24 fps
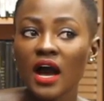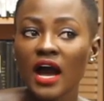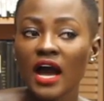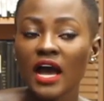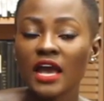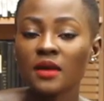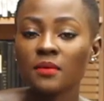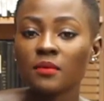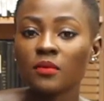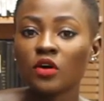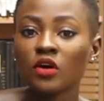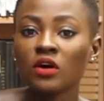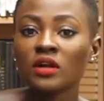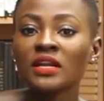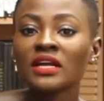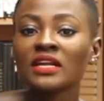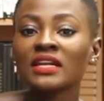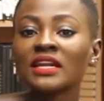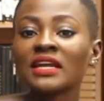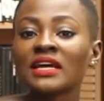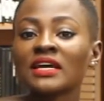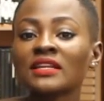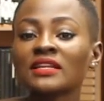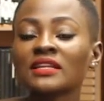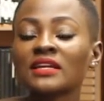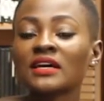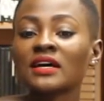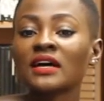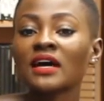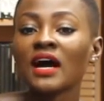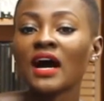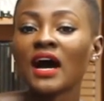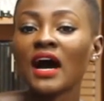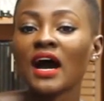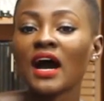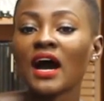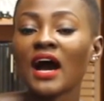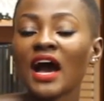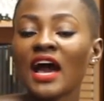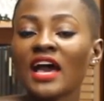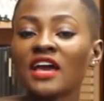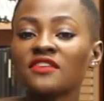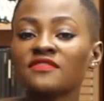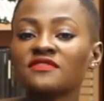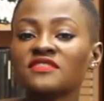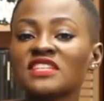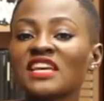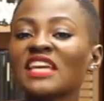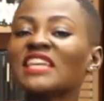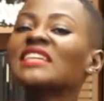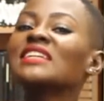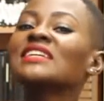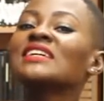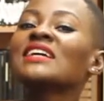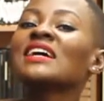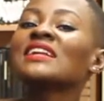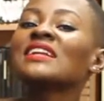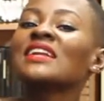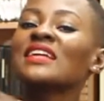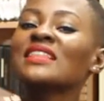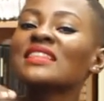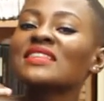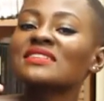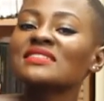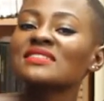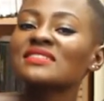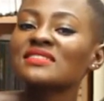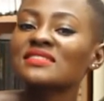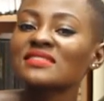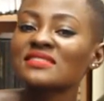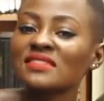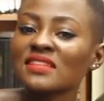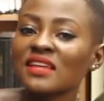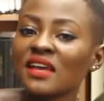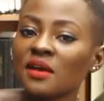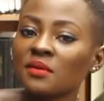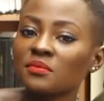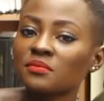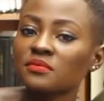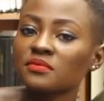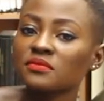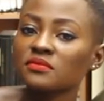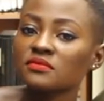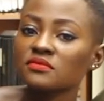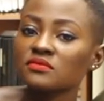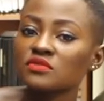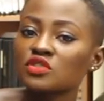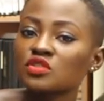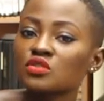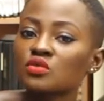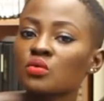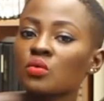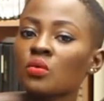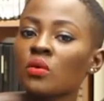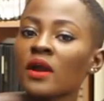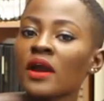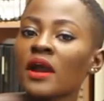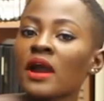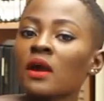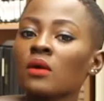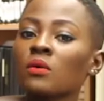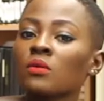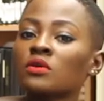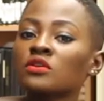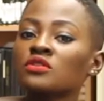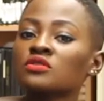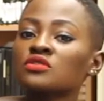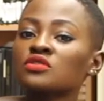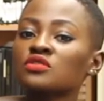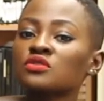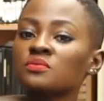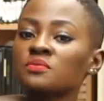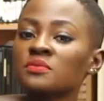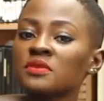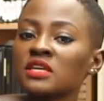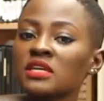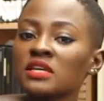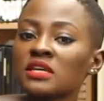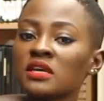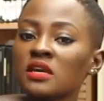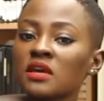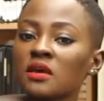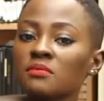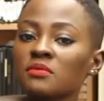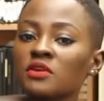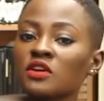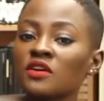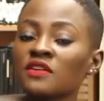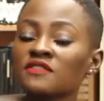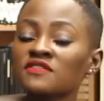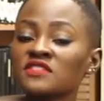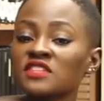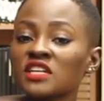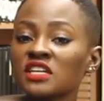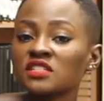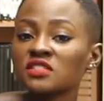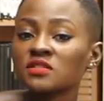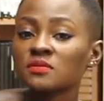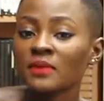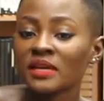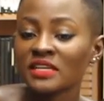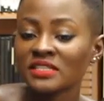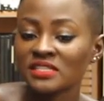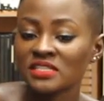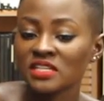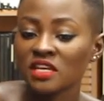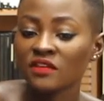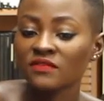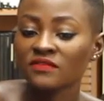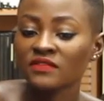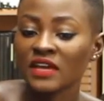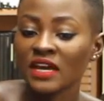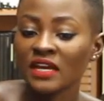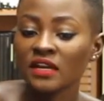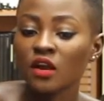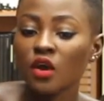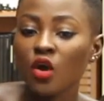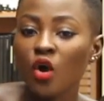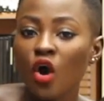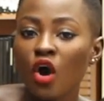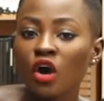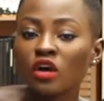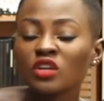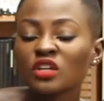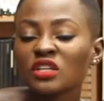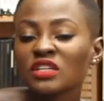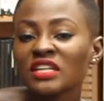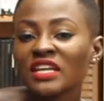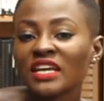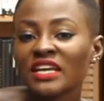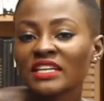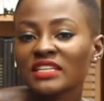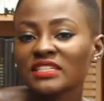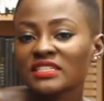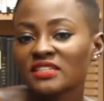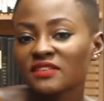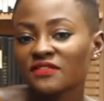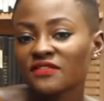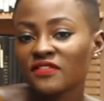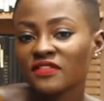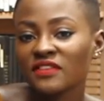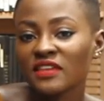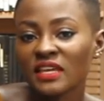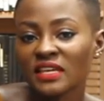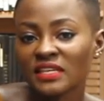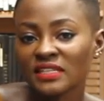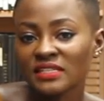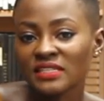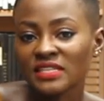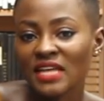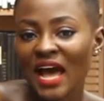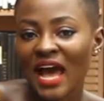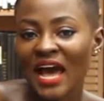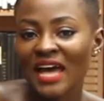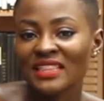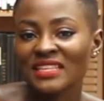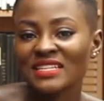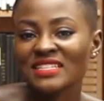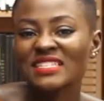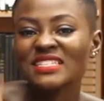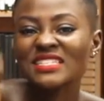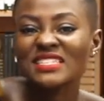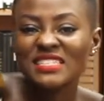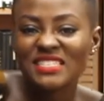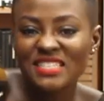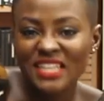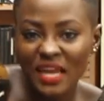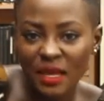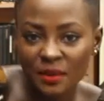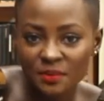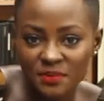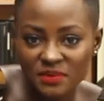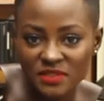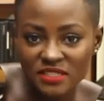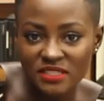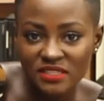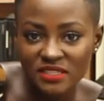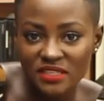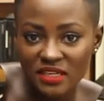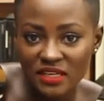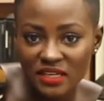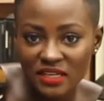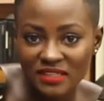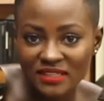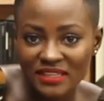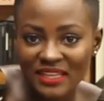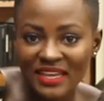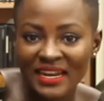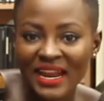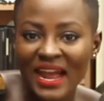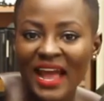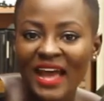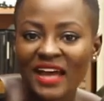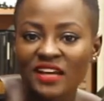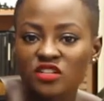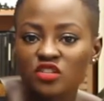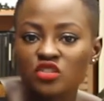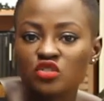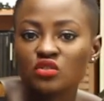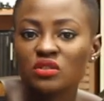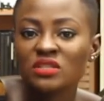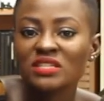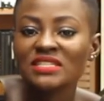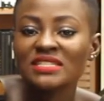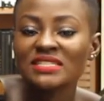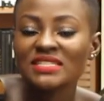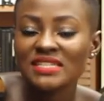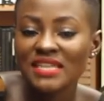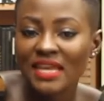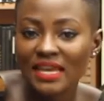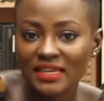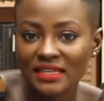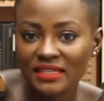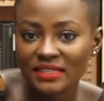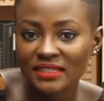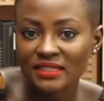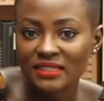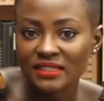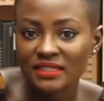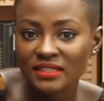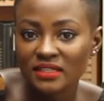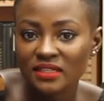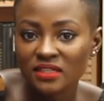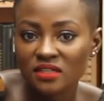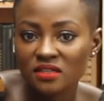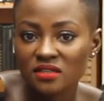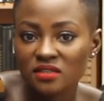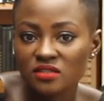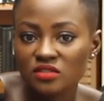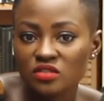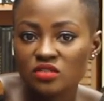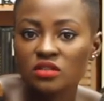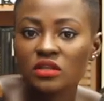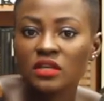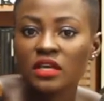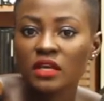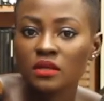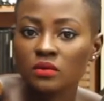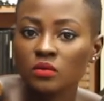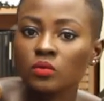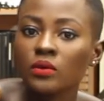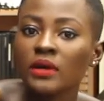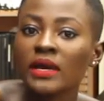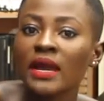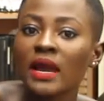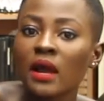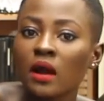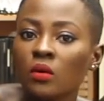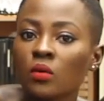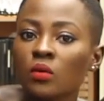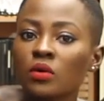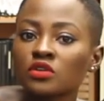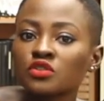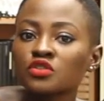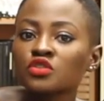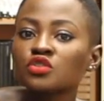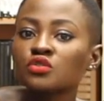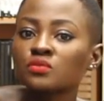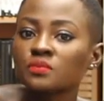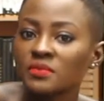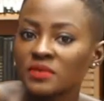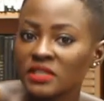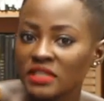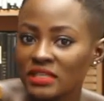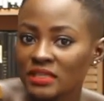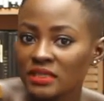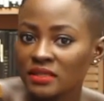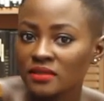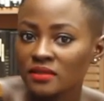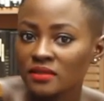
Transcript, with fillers: I am on another, I have taken another step to where I want to be. Because I've said to myself that all the negative things are the steps that I actually take to get where I want to be.